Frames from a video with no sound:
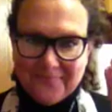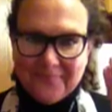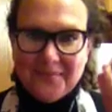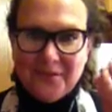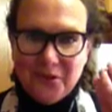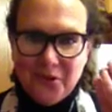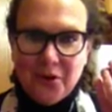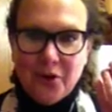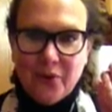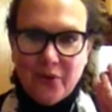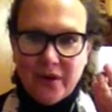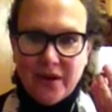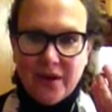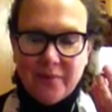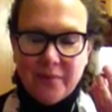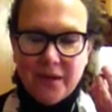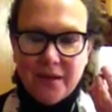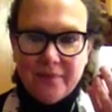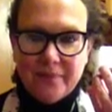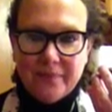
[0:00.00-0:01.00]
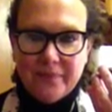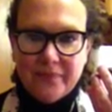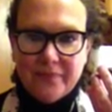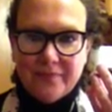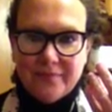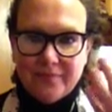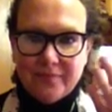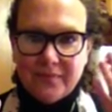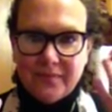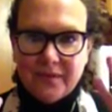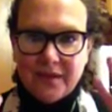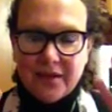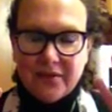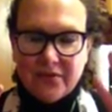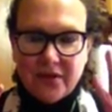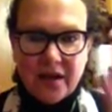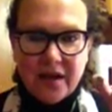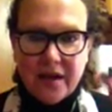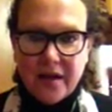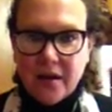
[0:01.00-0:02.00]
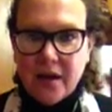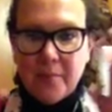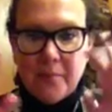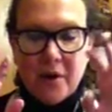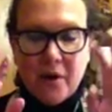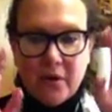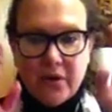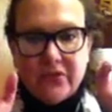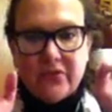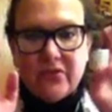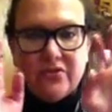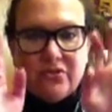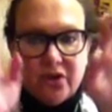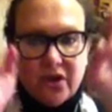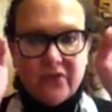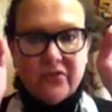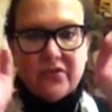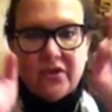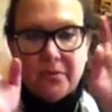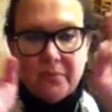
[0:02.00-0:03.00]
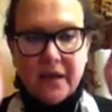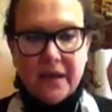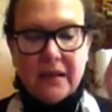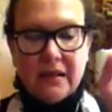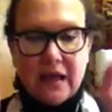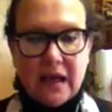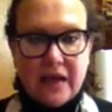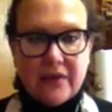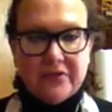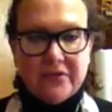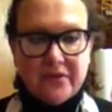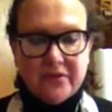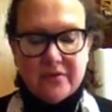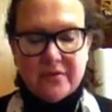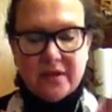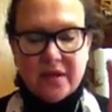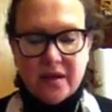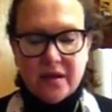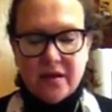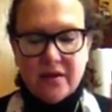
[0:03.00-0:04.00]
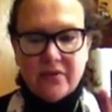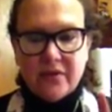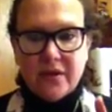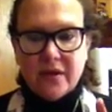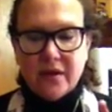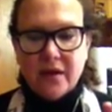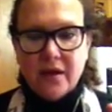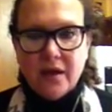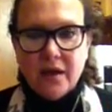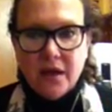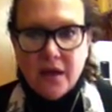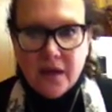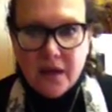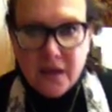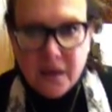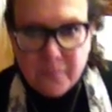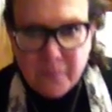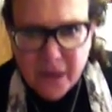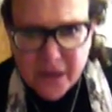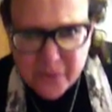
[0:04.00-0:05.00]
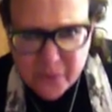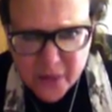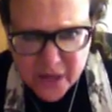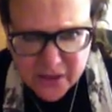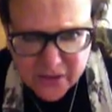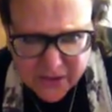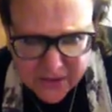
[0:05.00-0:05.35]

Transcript: You know what I mean. Because I'm always adjusting my glasses and that kind of thing. By the way, you